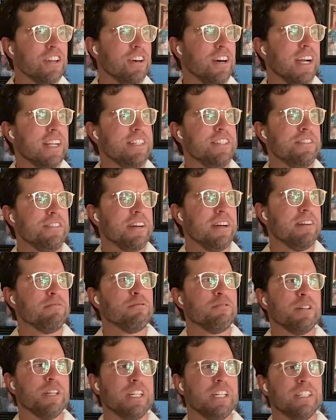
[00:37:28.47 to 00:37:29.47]
I do have
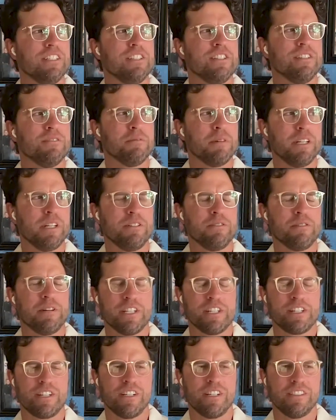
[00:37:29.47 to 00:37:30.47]
one
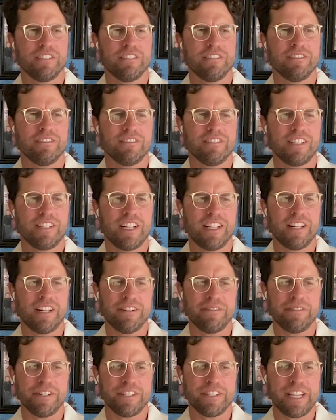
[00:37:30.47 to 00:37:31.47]
question that I'd
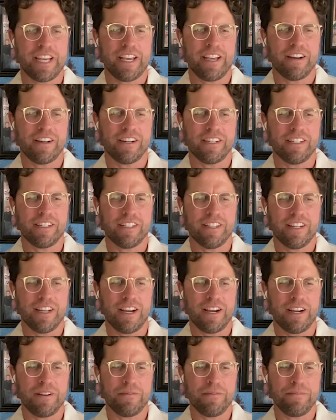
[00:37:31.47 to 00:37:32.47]
love your take on.
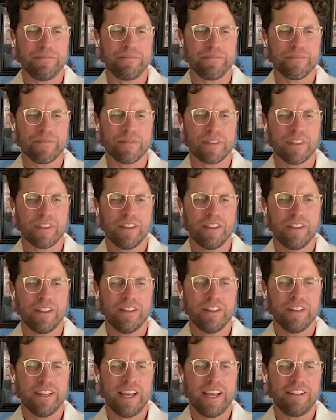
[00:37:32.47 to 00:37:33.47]

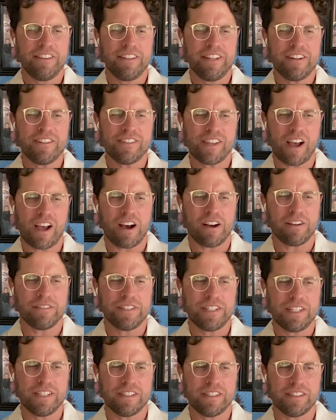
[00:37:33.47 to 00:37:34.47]
Healthcare is
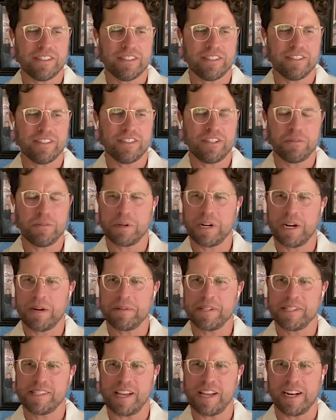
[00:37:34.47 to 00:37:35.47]
often super
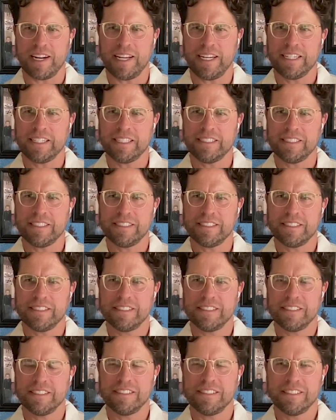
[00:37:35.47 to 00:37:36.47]
episodic,
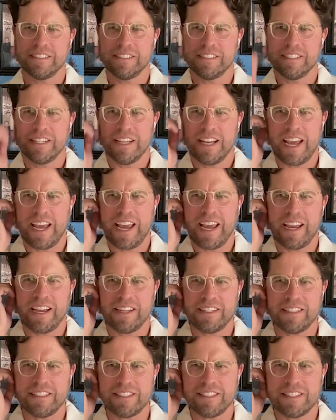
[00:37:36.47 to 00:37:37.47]

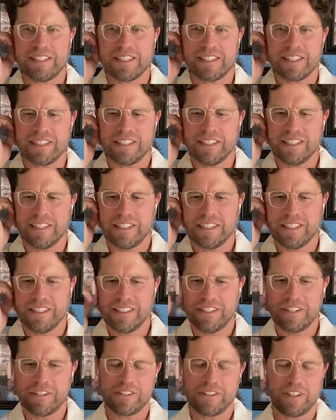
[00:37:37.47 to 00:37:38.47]
and
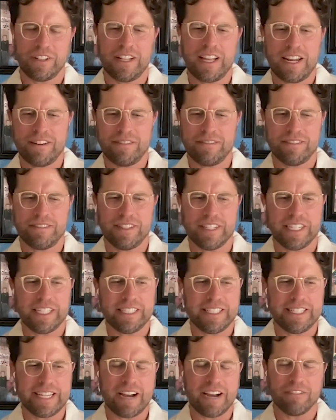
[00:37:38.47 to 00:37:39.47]
there's a lot of
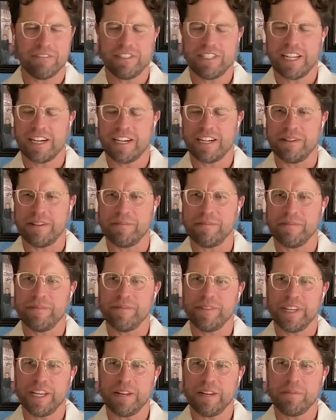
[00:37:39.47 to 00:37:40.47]
like downtime
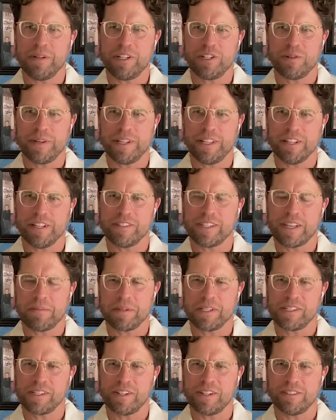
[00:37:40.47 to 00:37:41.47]
in between those
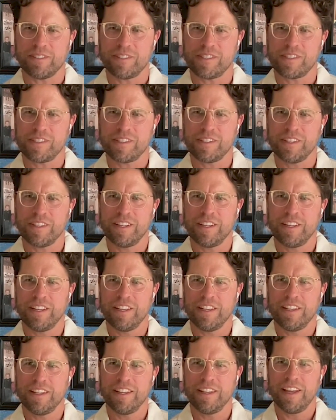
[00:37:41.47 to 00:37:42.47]
episodes.
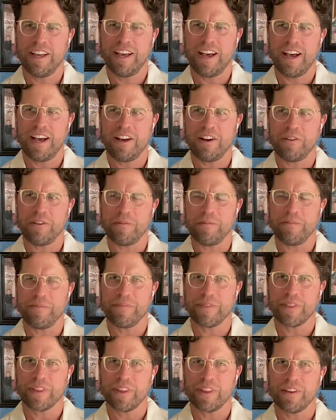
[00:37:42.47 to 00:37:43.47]

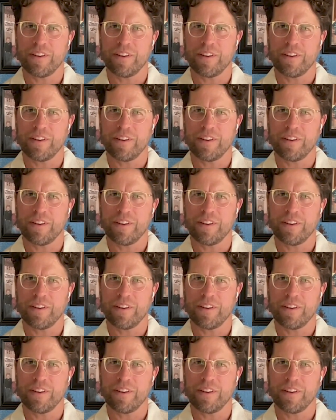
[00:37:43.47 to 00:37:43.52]
Um,